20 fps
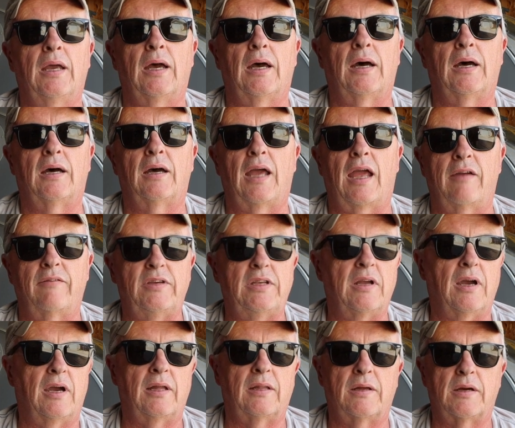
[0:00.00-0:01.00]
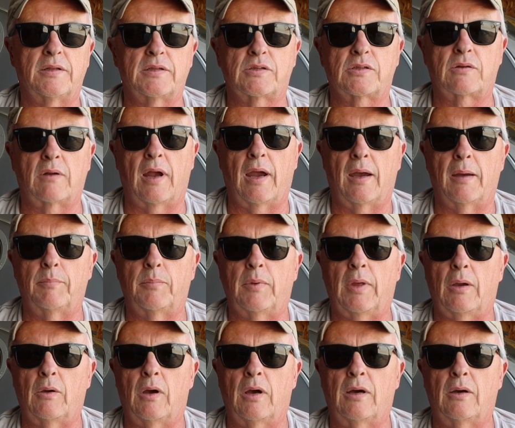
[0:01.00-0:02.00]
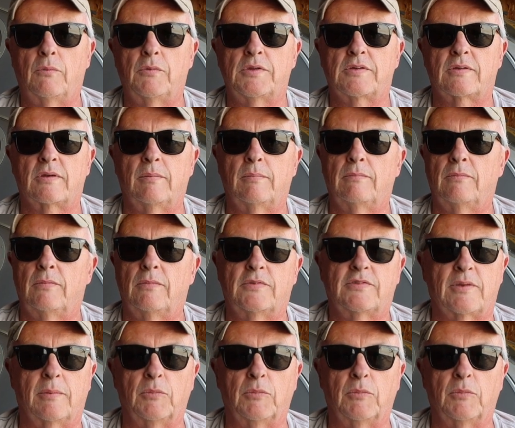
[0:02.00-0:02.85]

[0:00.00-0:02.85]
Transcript: heavy nylon strap with some